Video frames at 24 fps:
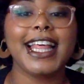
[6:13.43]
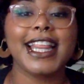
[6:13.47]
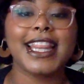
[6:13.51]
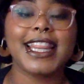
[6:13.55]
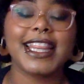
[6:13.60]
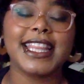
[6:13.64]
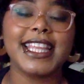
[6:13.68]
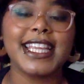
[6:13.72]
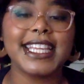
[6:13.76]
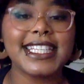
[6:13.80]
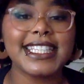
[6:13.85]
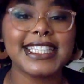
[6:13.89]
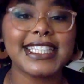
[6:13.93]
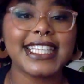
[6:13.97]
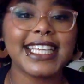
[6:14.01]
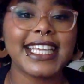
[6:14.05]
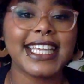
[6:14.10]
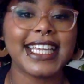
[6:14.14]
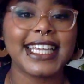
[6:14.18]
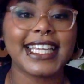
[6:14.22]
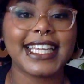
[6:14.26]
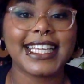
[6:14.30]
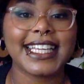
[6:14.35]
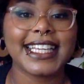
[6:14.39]
This
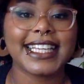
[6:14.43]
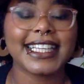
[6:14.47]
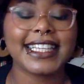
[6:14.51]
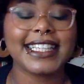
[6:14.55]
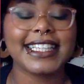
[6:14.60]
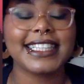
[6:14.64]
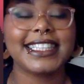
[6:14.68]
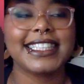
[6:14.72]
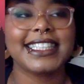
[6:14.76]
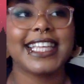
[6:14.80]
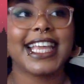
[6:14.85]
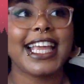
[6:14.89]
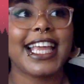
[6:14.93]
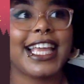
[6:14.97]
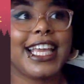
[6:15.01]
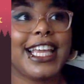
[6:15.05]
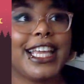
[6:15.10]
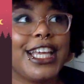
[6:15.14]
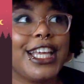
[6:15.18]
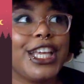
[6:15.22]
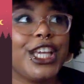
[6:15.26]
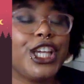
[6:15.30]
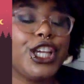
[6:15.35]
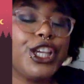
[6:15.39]
is
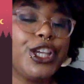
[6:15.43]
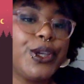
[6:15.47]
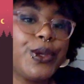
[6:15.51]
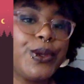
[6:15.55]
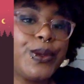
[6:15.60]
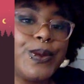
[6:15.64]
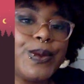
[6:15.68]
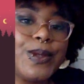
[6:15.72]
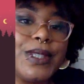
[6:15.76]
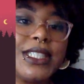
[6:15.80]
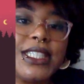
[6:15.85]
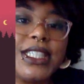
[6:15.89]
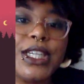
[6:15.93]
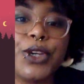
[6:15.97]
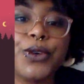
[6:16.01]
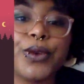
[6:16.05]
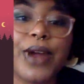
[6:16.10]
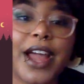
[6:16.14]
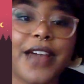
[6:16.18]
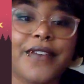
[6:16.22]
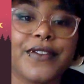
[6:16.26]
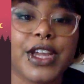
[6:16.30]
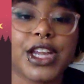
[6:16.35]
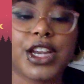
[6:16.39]
a cute
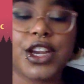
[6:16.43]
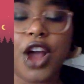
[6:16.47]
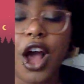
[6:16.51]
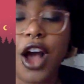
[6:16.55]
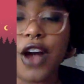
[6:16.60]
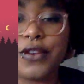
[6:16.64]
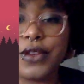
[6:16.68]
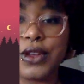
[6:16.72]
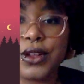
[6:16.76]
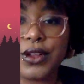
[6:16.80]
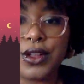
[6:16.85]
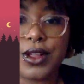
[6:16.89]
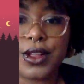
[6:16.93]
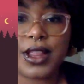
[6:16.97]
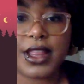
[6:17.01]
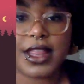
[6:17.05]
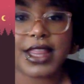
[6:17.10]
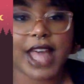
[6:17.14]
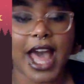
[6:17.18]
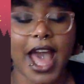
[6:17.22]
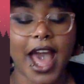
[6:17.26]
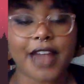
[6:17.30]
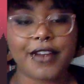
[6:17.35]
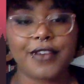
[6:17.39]
graphic novel
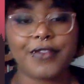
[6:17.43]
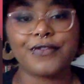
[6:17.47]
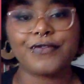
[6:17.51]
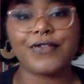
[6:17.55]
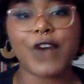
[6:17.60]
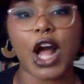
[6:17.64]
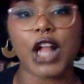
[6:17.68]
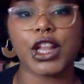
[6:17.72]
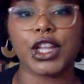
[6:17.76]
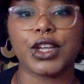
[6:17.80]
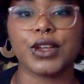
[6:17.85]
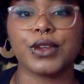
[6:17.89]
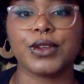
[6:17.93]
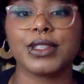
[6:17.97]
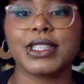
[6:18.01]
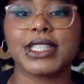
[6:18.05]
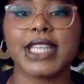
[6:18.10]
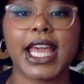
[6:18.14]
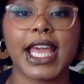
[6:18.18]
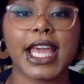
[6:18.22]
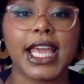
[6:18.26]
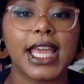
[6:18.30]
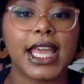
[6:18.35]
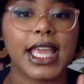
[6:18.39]
that follows
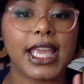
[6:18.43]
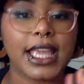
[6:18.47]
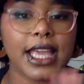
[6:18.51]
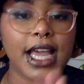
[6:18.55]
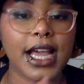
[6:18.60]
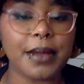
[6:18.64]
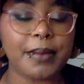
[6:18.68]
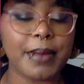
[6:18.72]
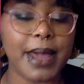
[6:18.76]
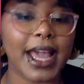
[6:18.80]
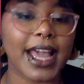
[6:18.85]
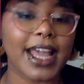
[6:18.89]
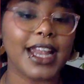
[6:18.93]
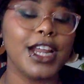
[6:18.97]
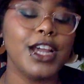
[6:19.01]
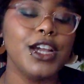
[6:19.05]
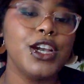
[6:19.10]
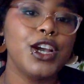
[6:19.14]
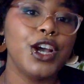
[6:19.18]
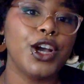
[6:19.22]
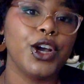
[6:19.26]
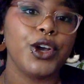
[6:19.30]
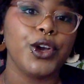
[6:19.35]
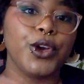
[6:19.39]
a young man
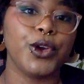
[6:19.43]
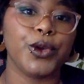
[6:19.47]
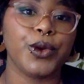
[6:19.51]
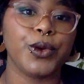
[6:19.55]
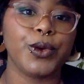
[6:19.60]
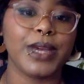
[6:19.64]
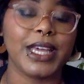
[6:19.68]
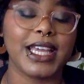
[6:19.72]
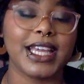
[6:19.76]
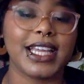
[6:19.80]
who